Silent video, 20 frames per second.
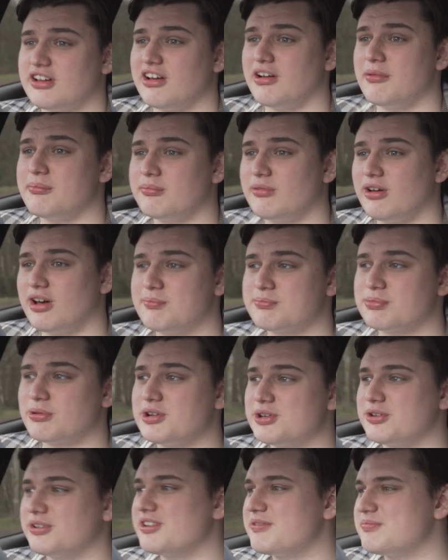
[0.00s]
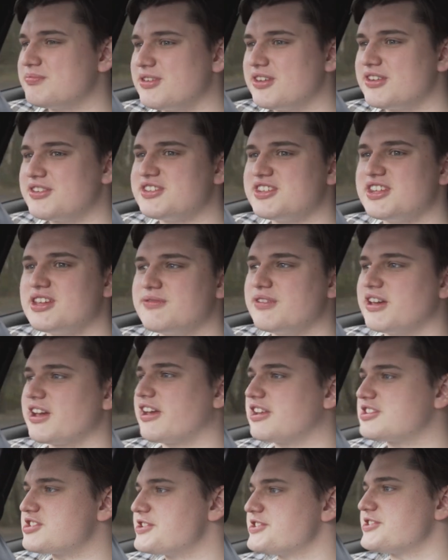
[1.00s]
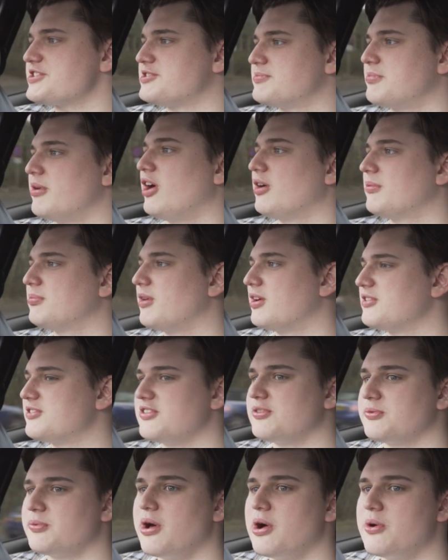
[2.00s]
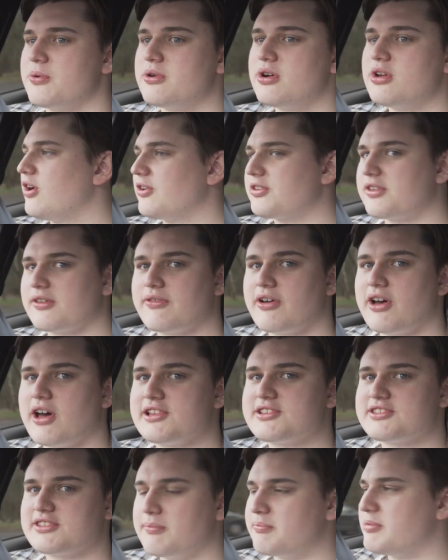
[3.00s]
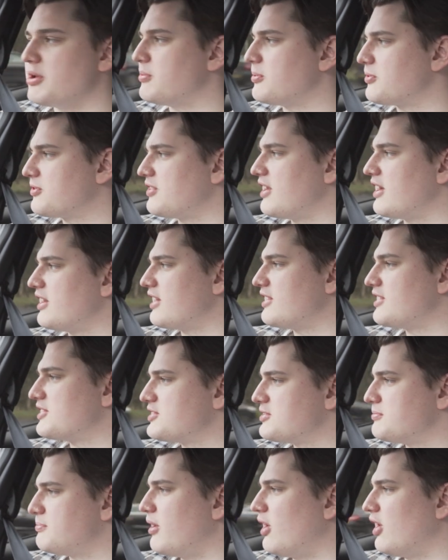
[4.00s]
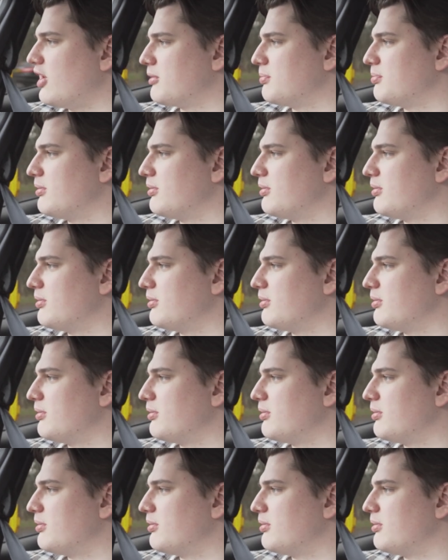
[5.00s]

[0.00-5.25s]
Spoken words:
I'm probably going to see if they can change the spark plugs as well, because I've heard some people say that the spark